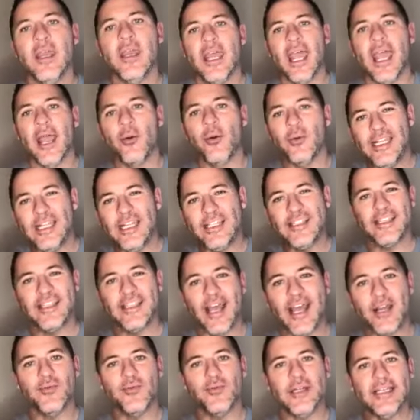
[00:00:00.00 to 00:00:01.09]
and we need to kind
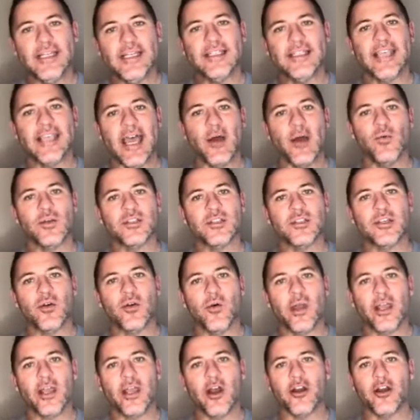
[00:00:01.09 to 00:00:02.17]
of reset what's
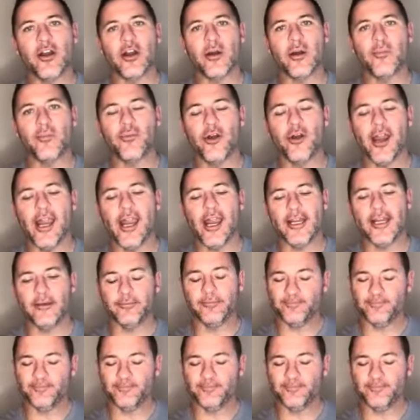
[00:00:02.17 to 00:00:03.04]
going on in our brain.